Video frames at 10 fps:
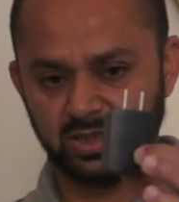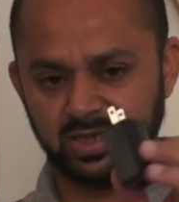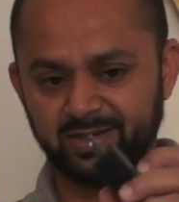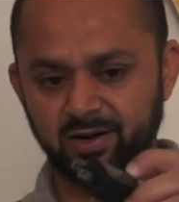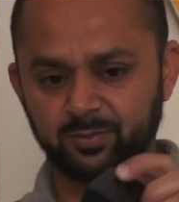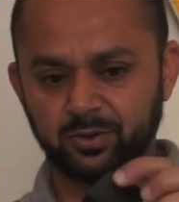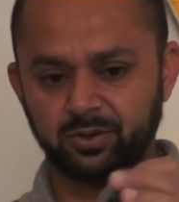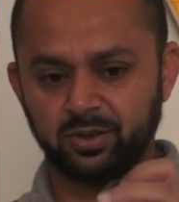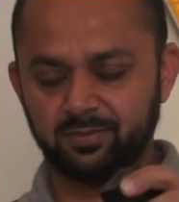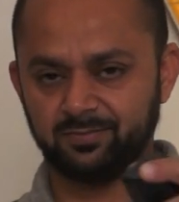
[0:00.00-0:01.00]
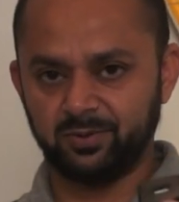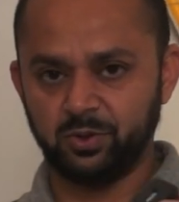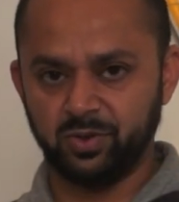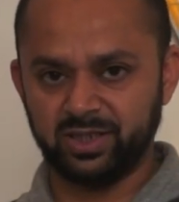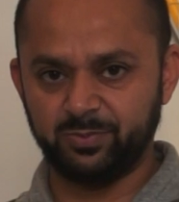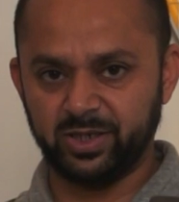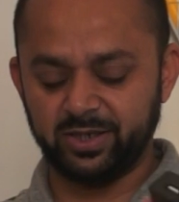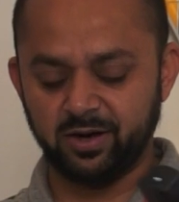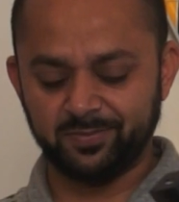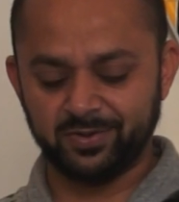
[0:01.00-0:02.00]
adapter, USB
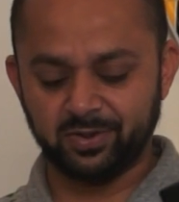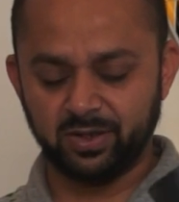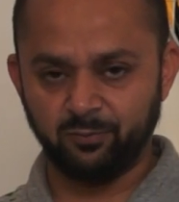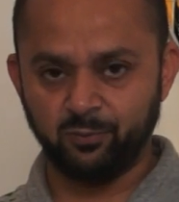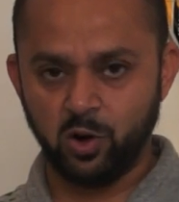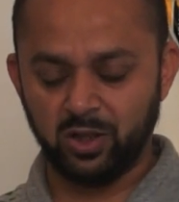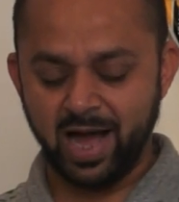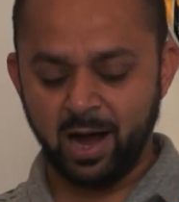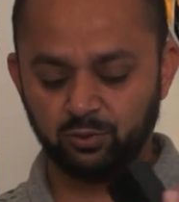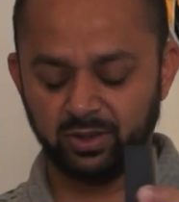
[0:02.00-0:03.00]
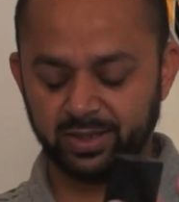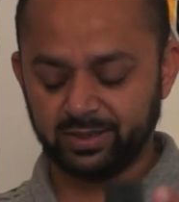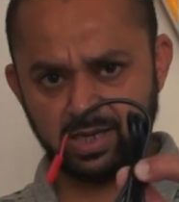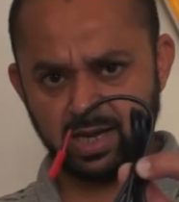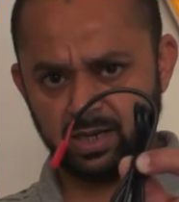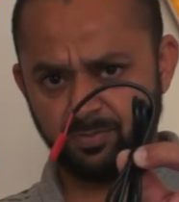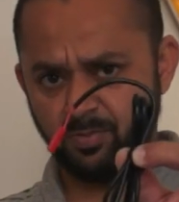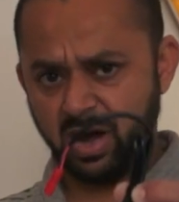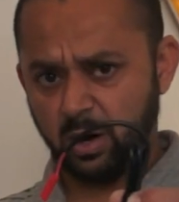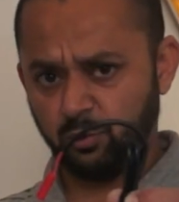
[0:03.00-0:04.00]
adapter, a wall outlet, a
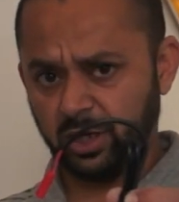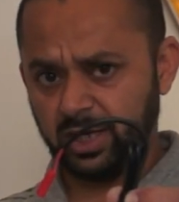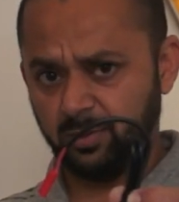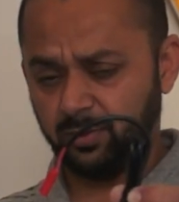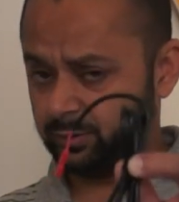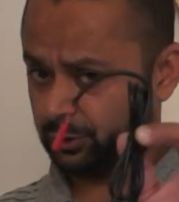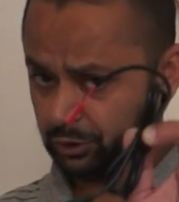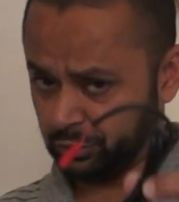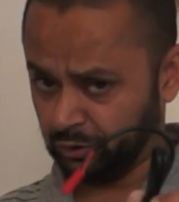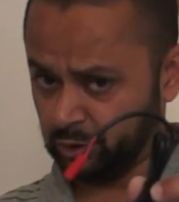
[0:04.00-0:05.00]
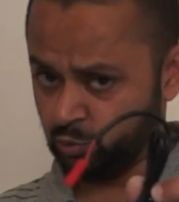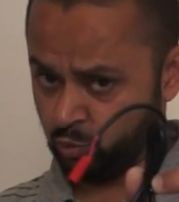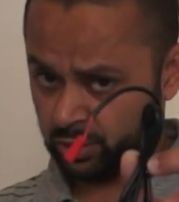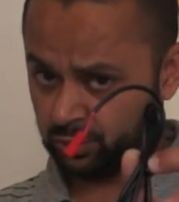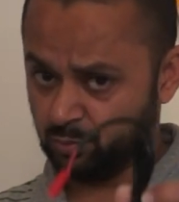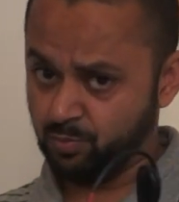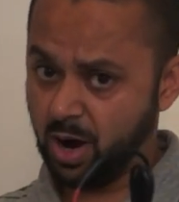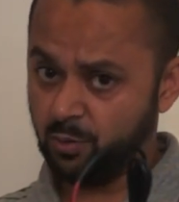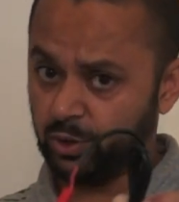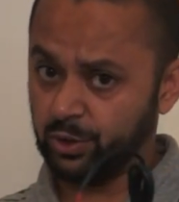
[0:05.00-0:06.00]
power cable should you want to
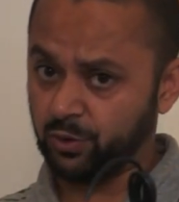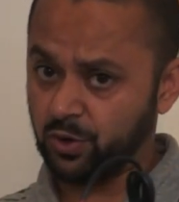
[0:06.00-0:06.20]
power your